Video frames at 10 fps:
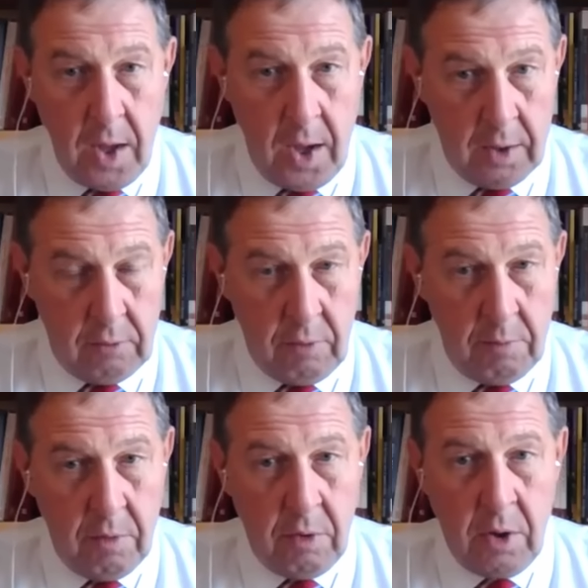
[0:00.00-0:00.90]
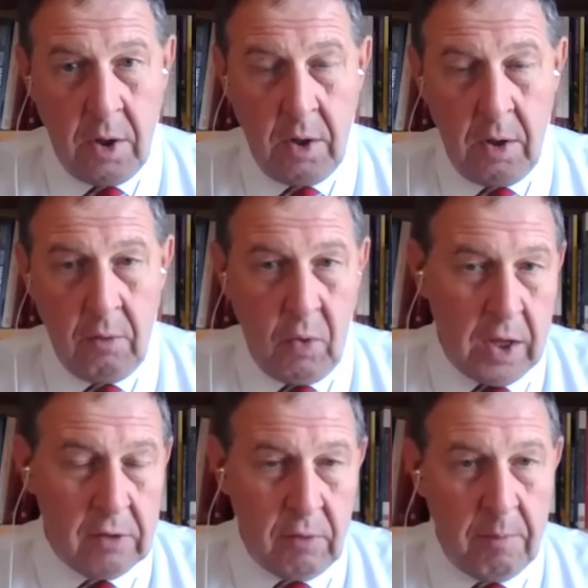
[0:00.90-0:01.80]
And we
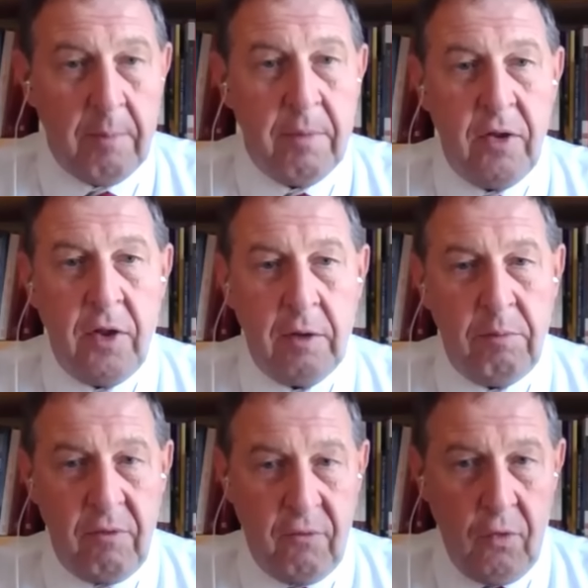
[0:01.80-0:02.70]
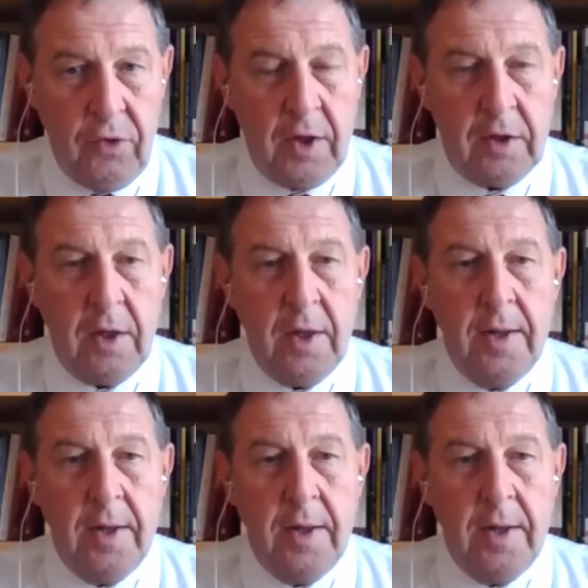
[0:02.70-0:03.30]
can remember that before that,